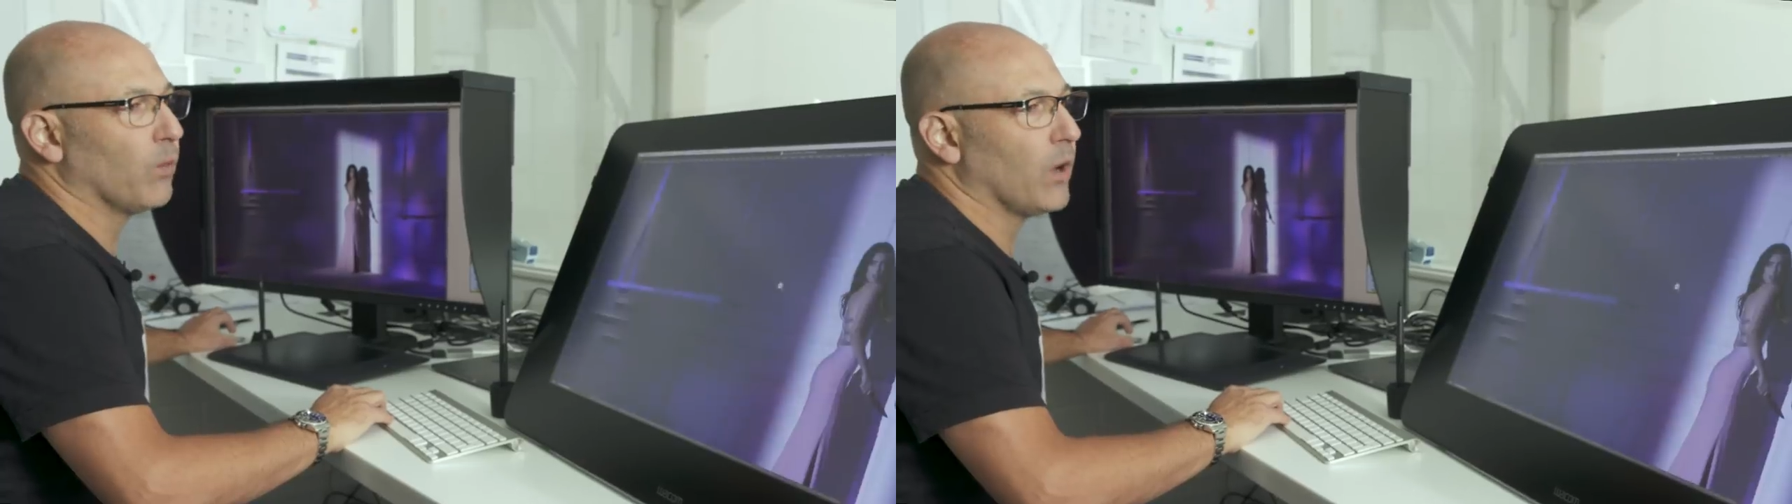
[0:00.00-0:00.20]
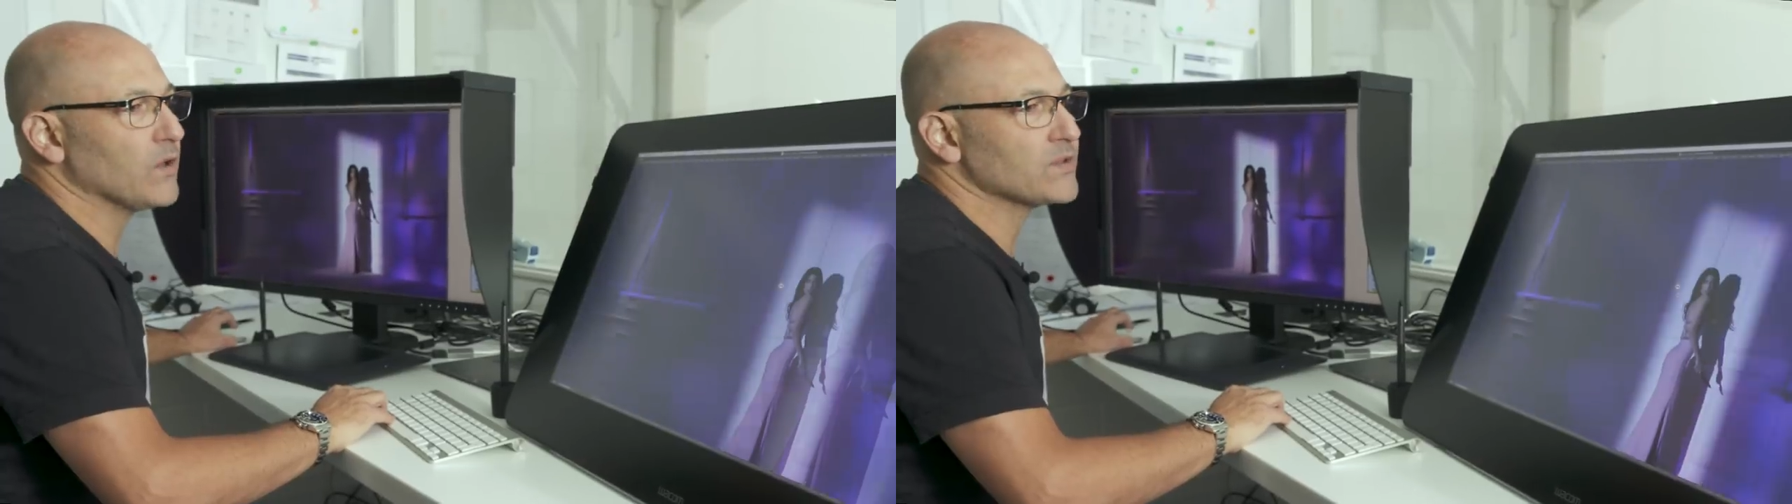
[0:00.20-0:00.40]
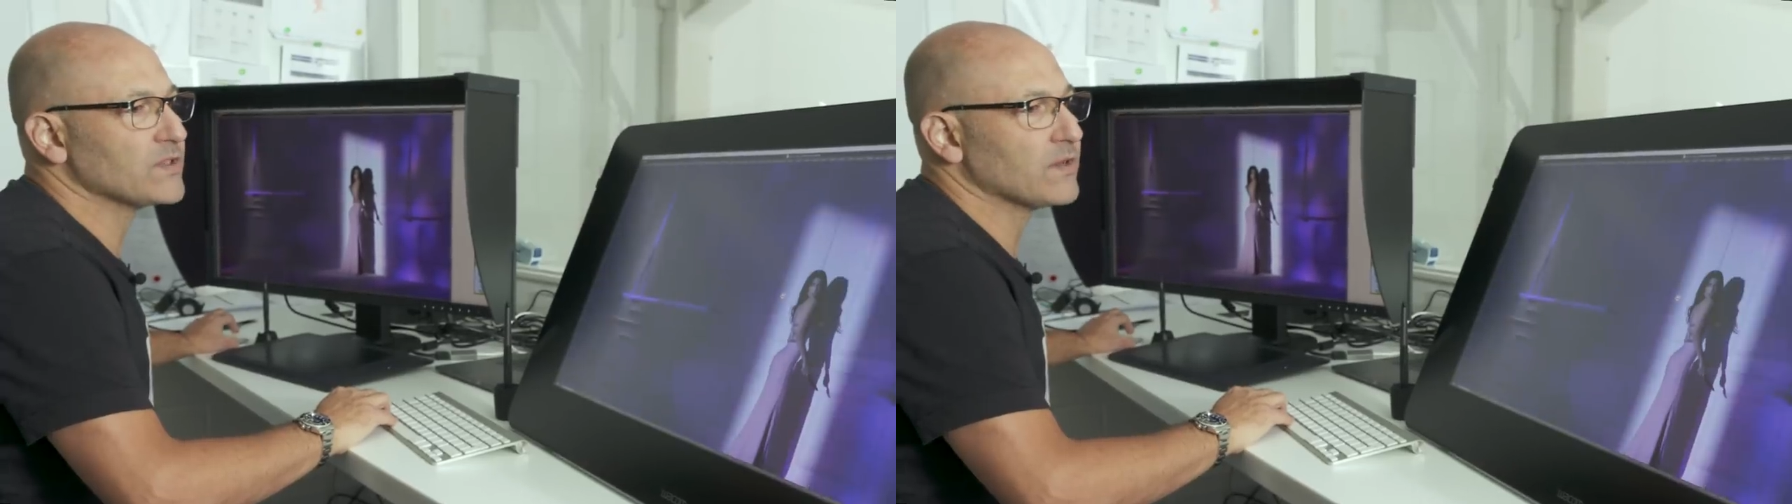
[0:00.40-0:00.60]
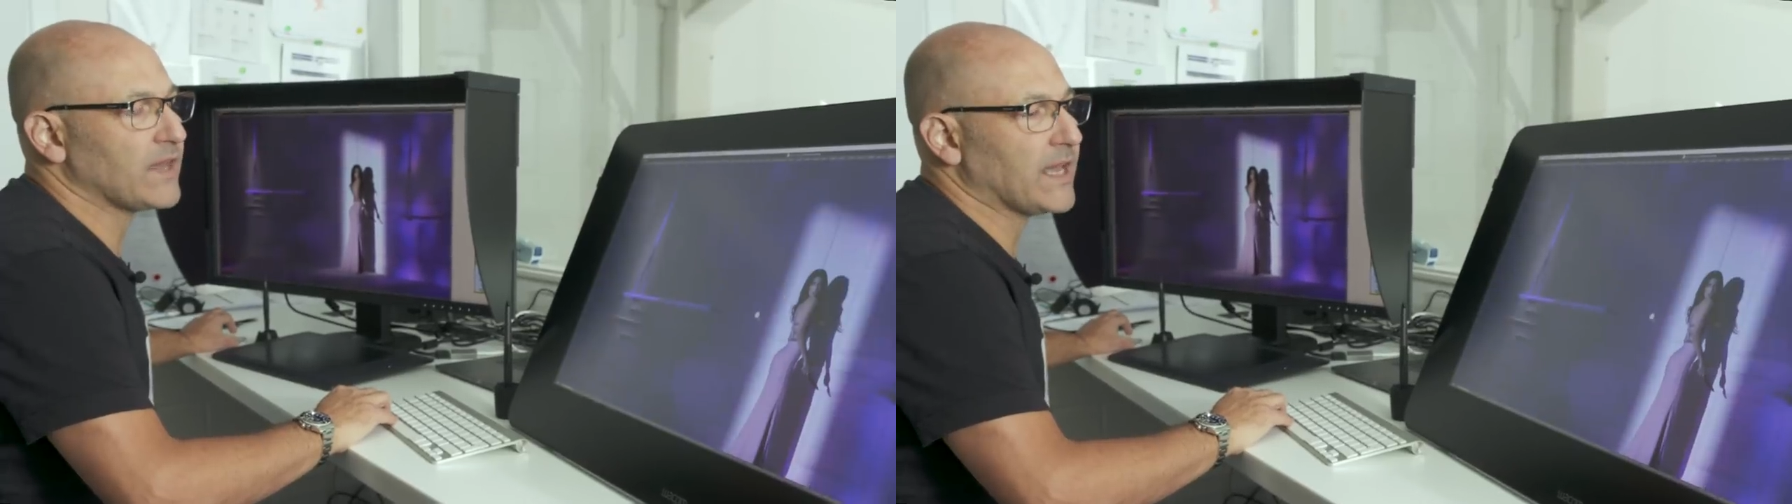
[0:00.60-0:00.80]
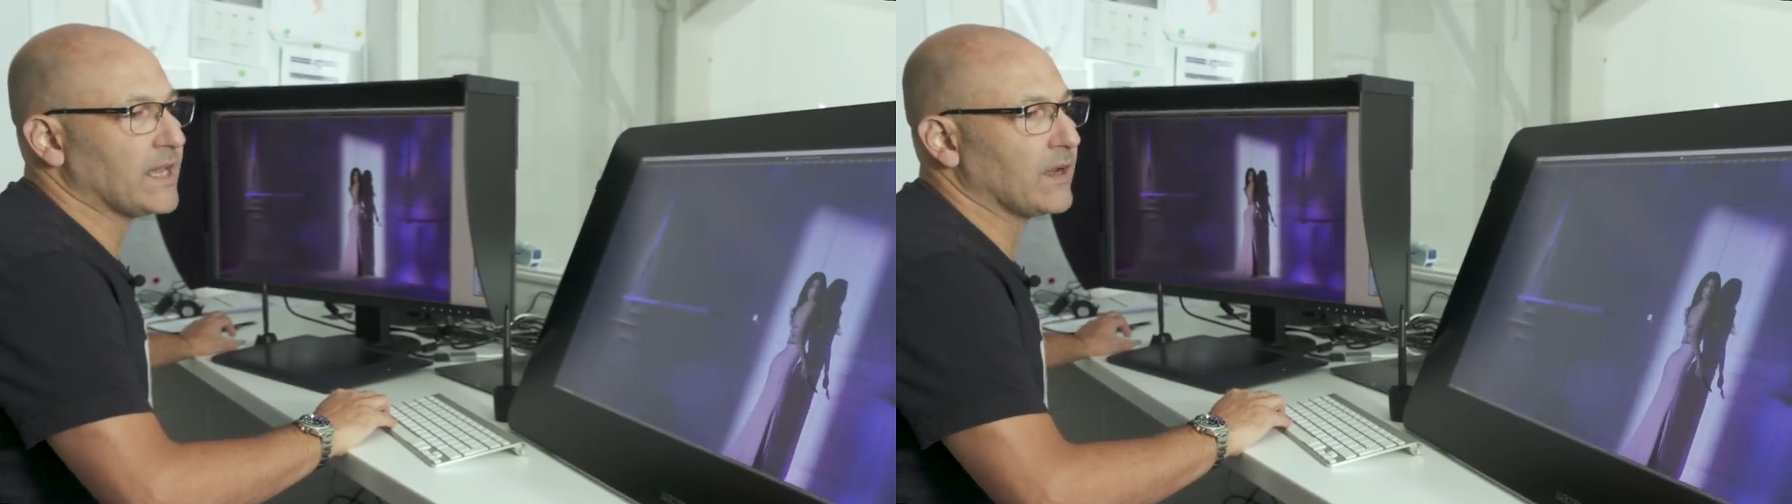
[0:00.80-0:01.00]
whilst
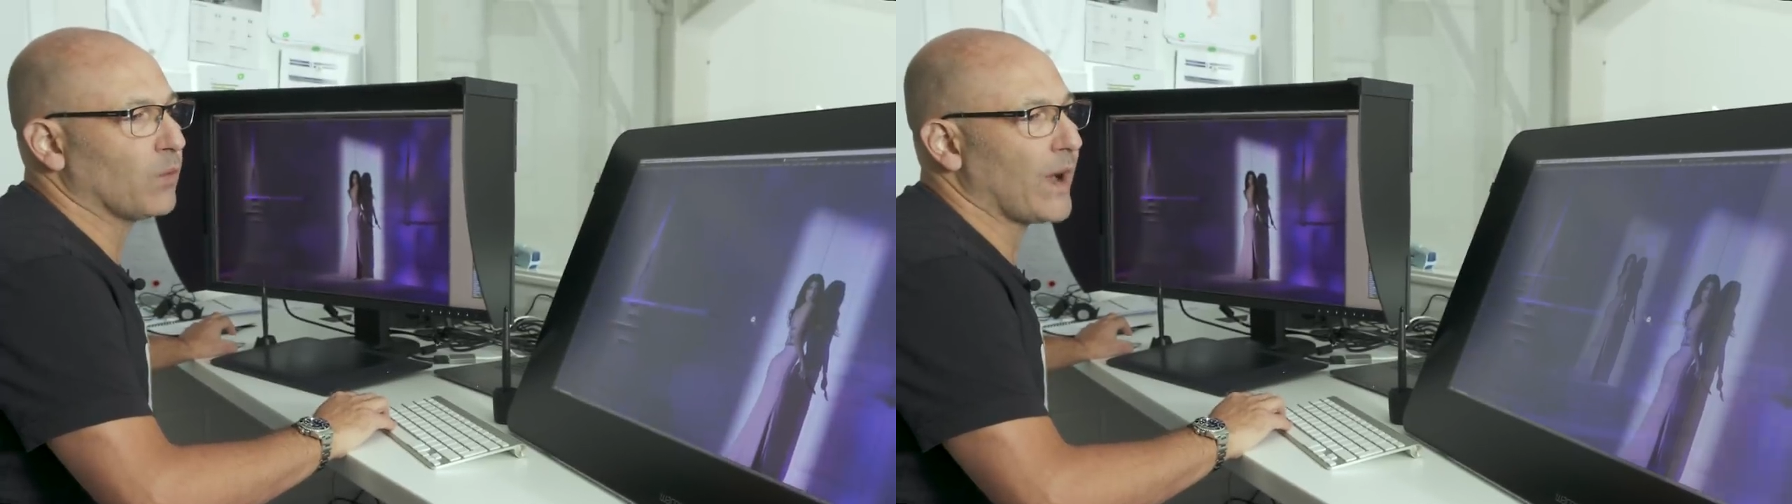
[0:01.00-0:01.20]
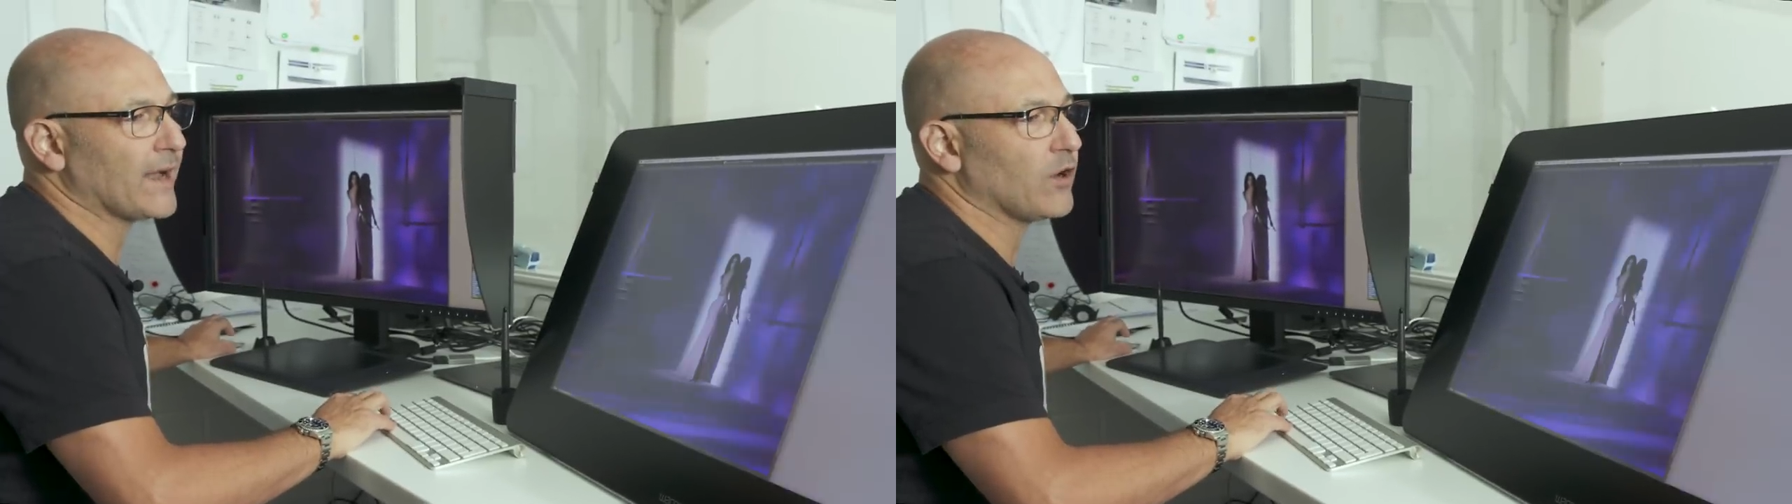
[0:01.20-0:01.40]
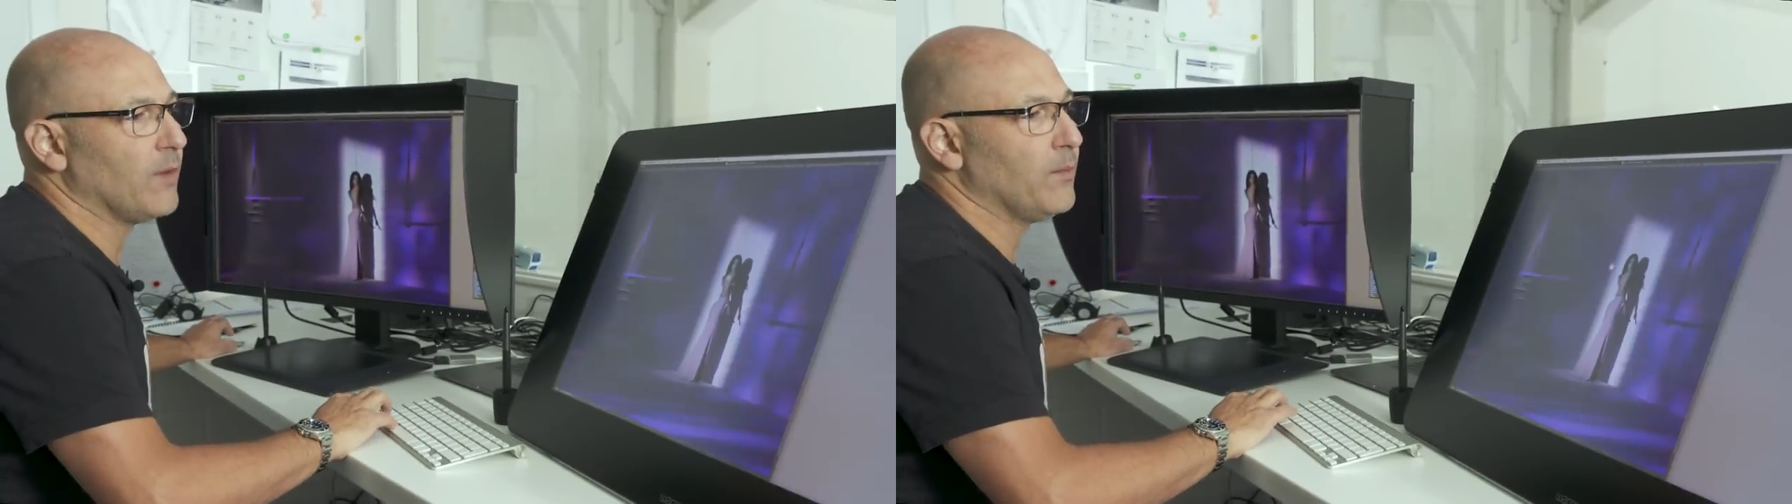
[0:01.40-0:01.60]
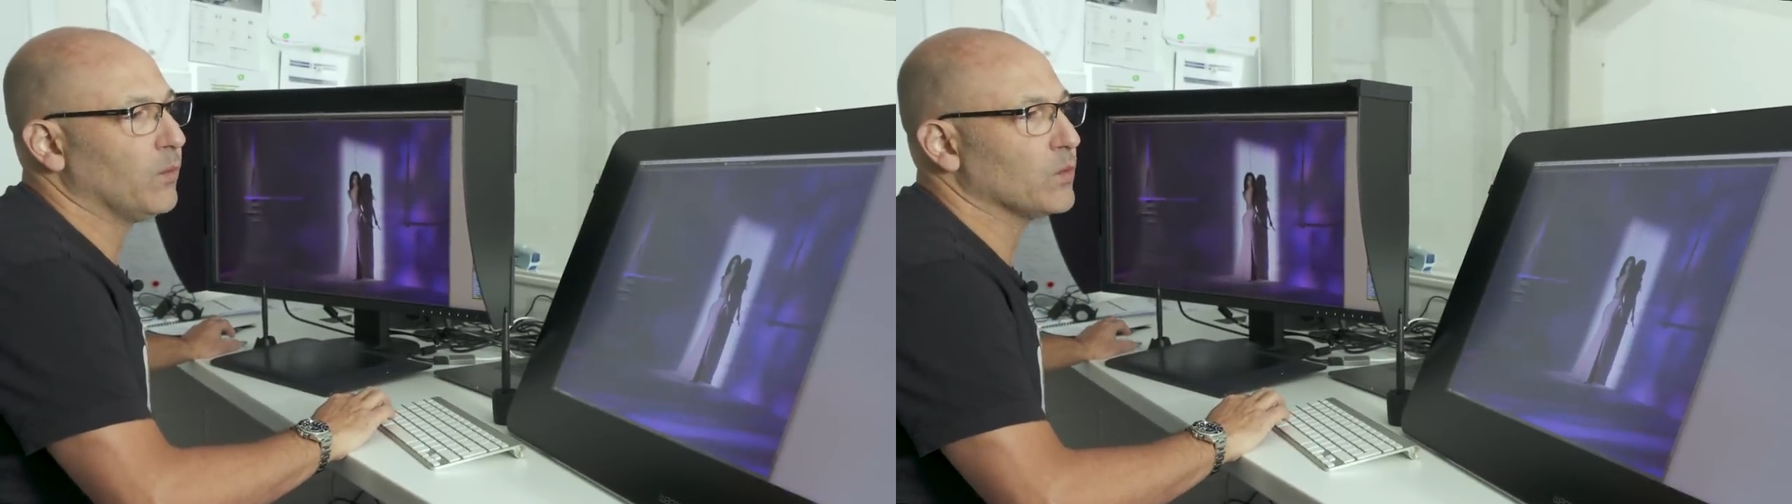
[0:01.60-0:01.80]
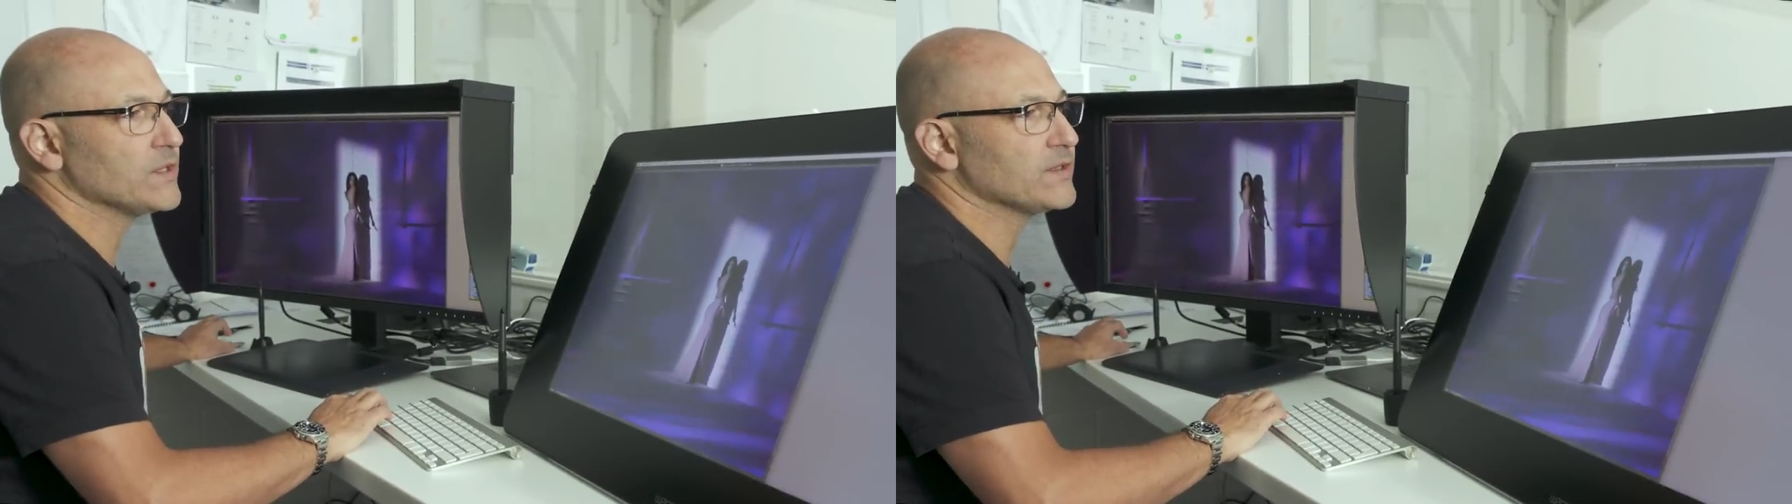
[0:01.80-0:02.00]
the
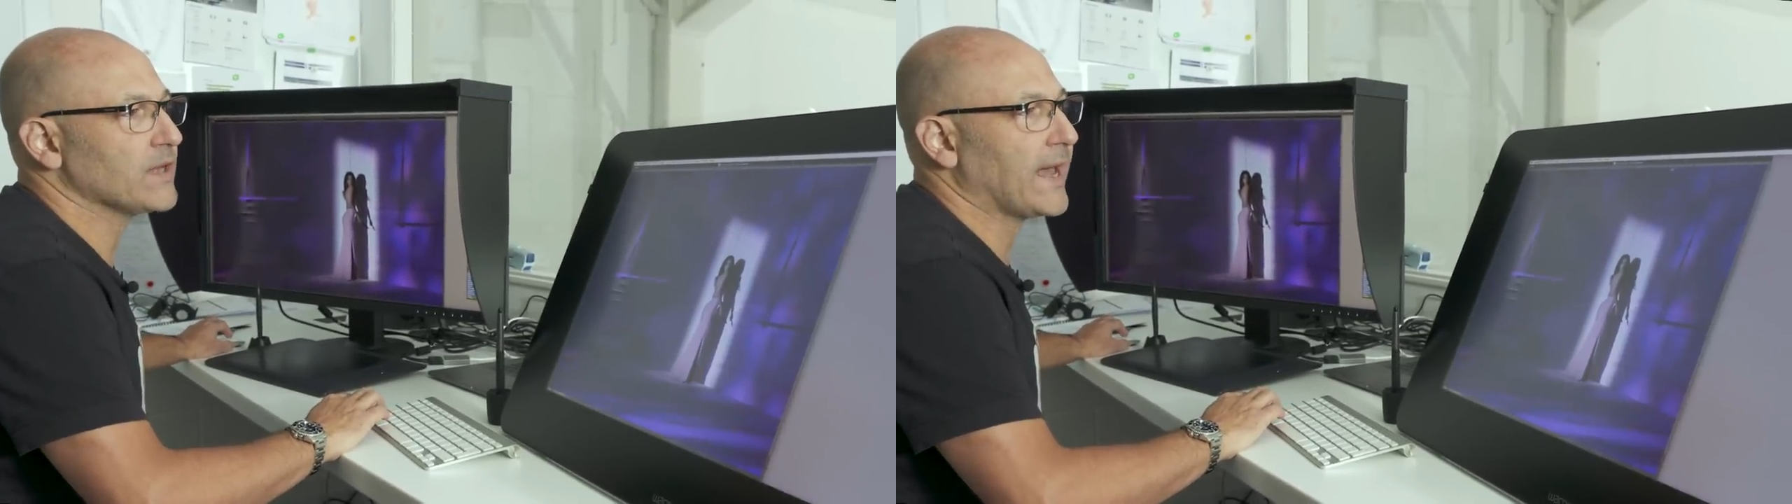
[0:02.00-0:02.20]
Wacom was